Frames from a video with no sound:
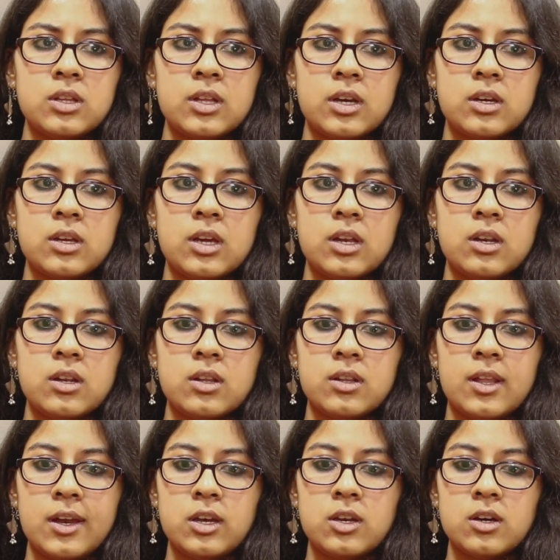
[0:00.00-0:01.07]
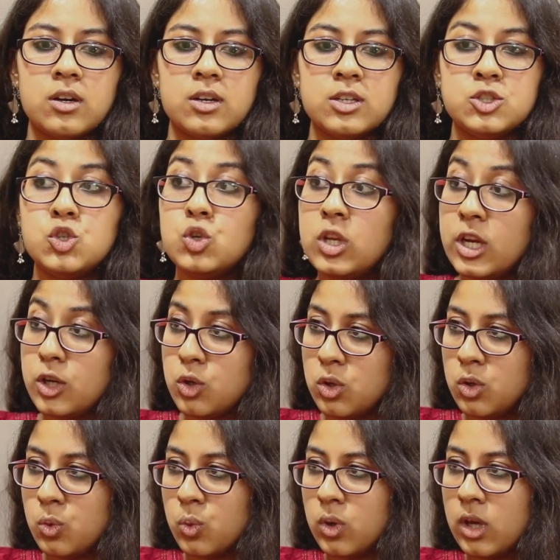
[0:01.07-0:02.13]
that is unique to
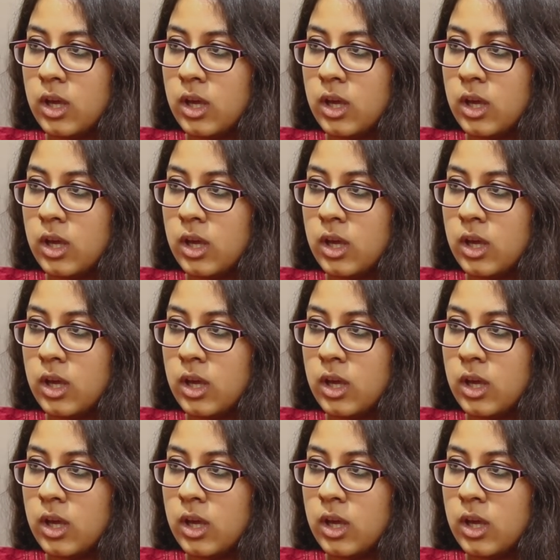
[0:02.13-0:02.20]
you,